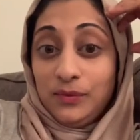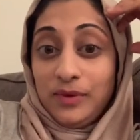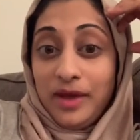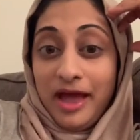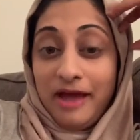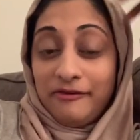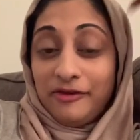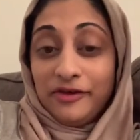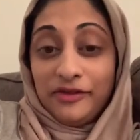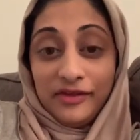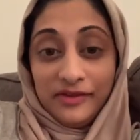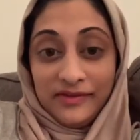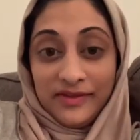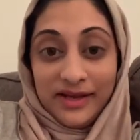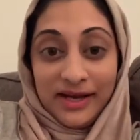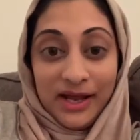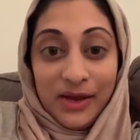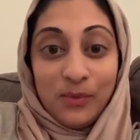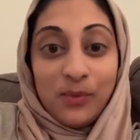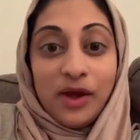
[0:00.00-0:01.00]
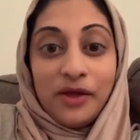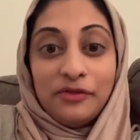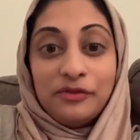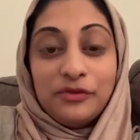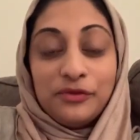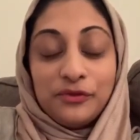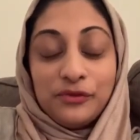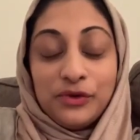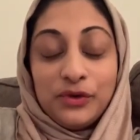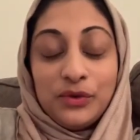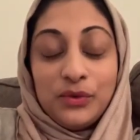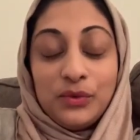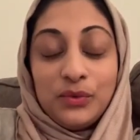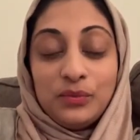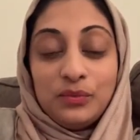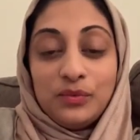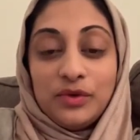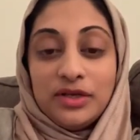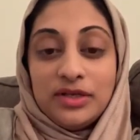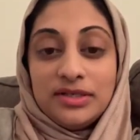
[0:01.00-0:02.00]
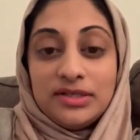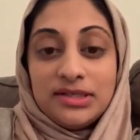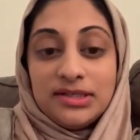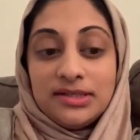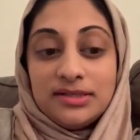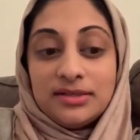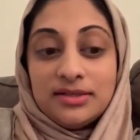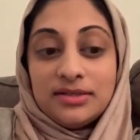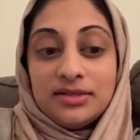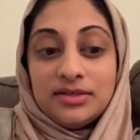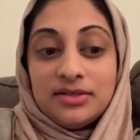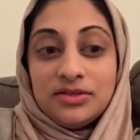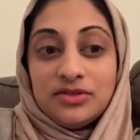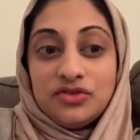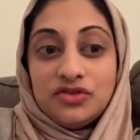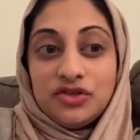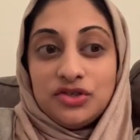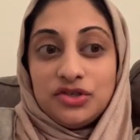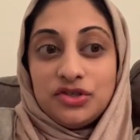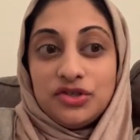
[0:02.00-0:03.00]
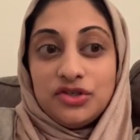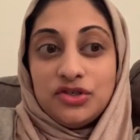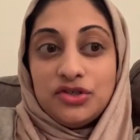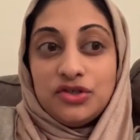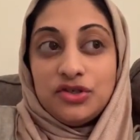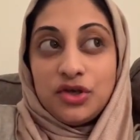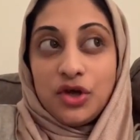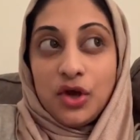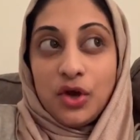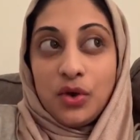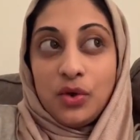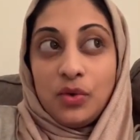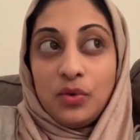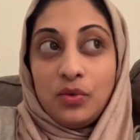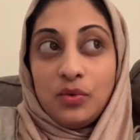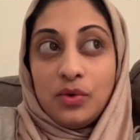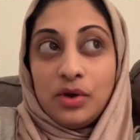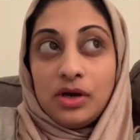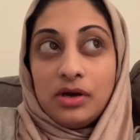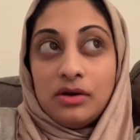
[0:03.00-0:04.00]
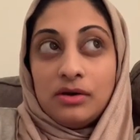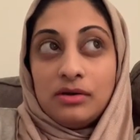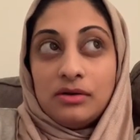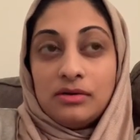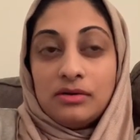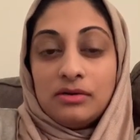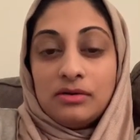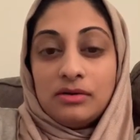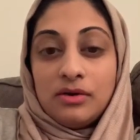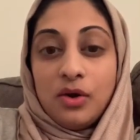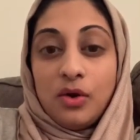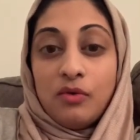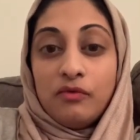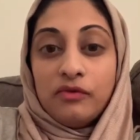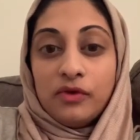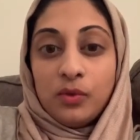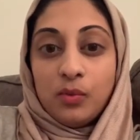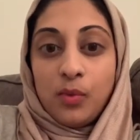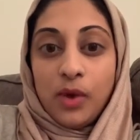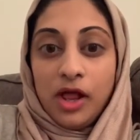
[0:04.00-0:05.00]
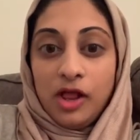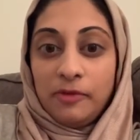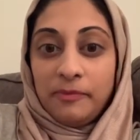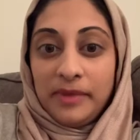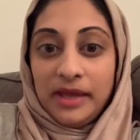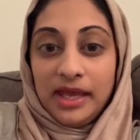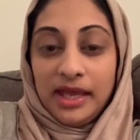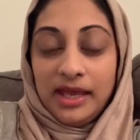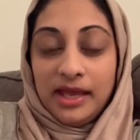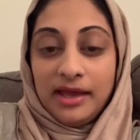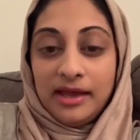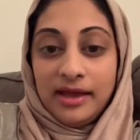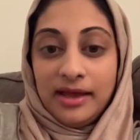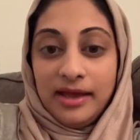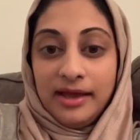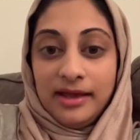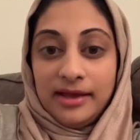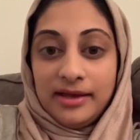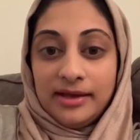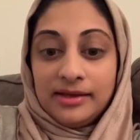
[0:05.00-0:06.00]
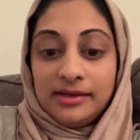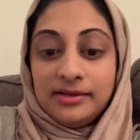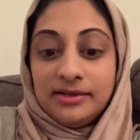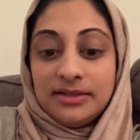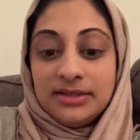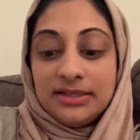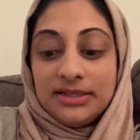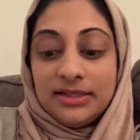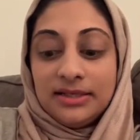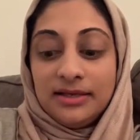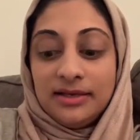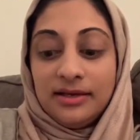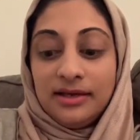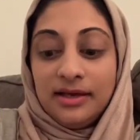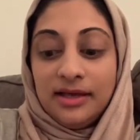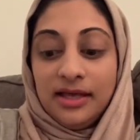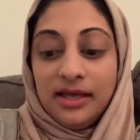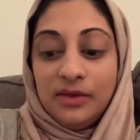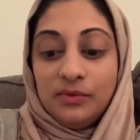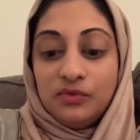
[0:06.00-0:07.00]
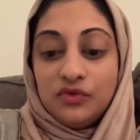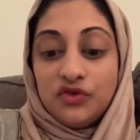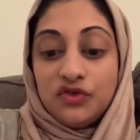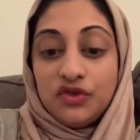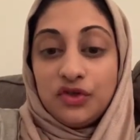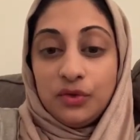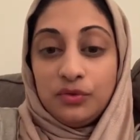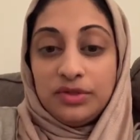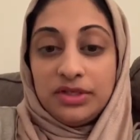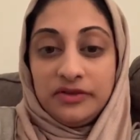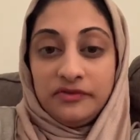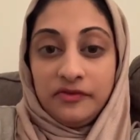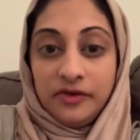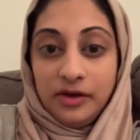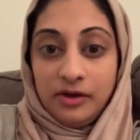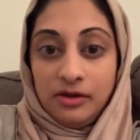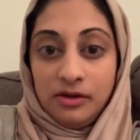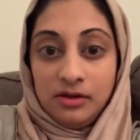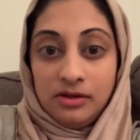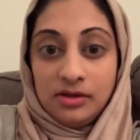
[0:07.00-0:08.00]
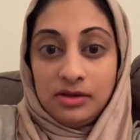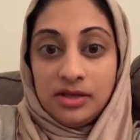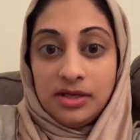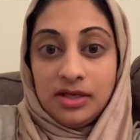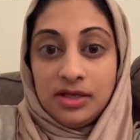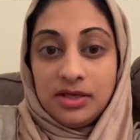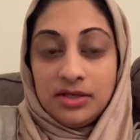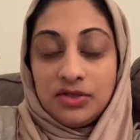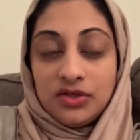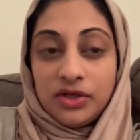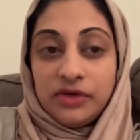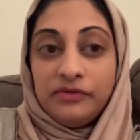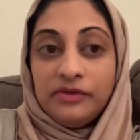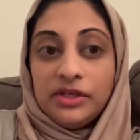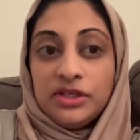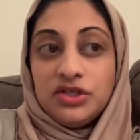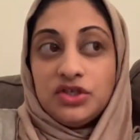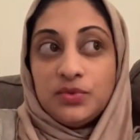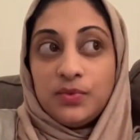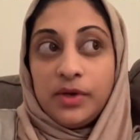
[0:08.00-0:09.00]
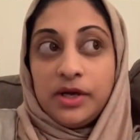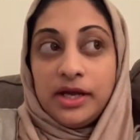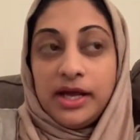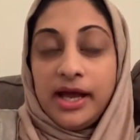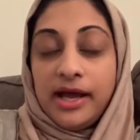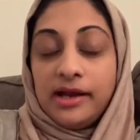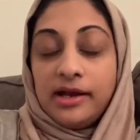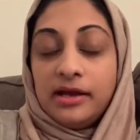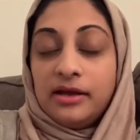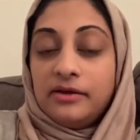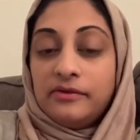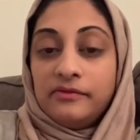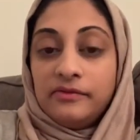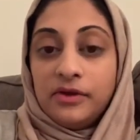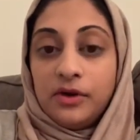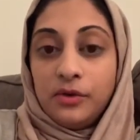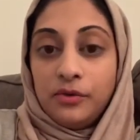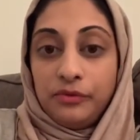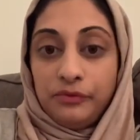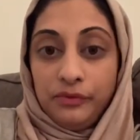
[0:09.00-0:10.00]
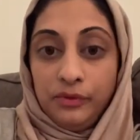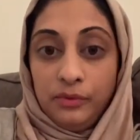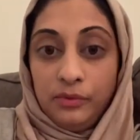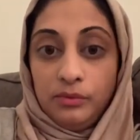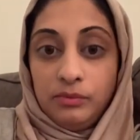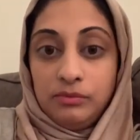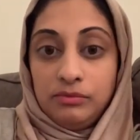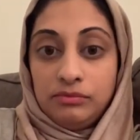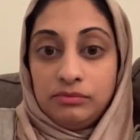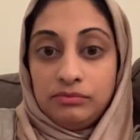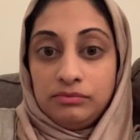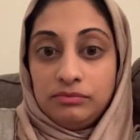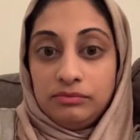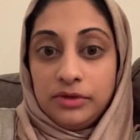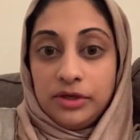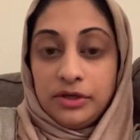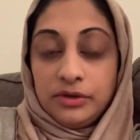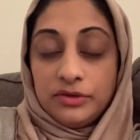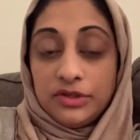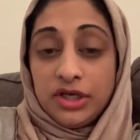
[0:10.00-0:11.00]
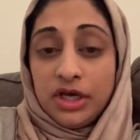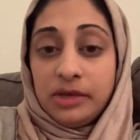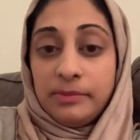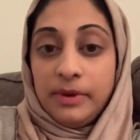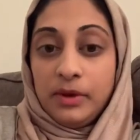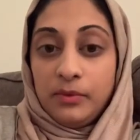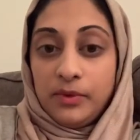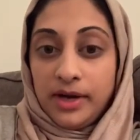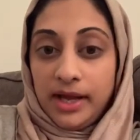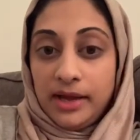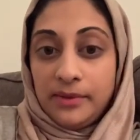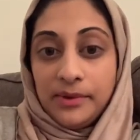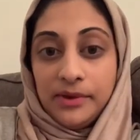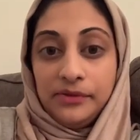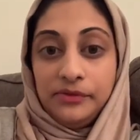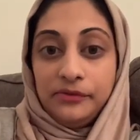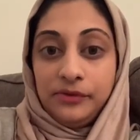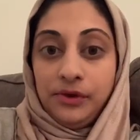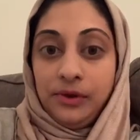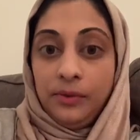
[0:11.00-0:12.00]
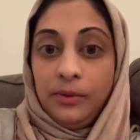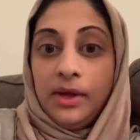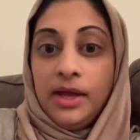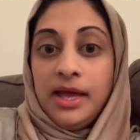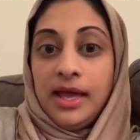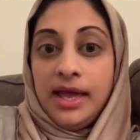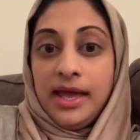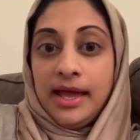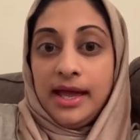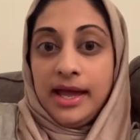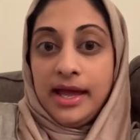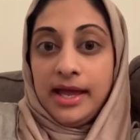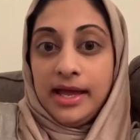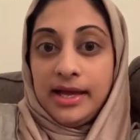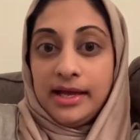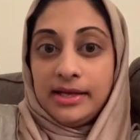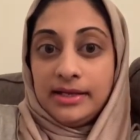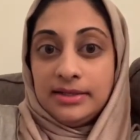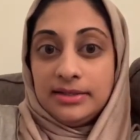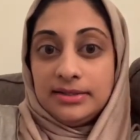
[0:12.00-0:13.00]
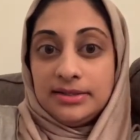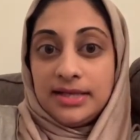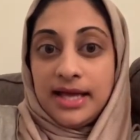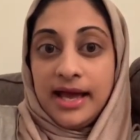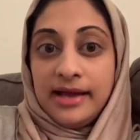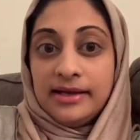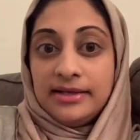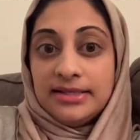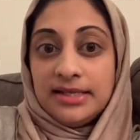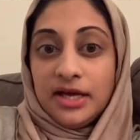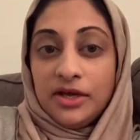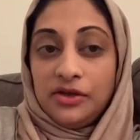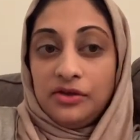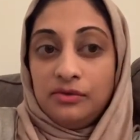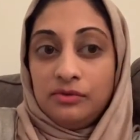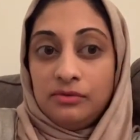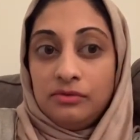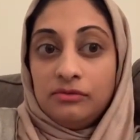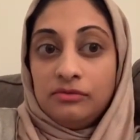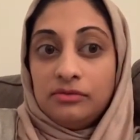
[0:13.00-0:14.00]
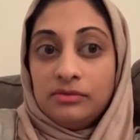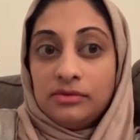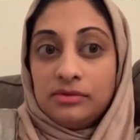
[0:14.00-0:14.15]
everything that I went through was just so overwhelming, and it was so difficult. So I really just want to kind of go through, talk about what I went through and kind of tell you,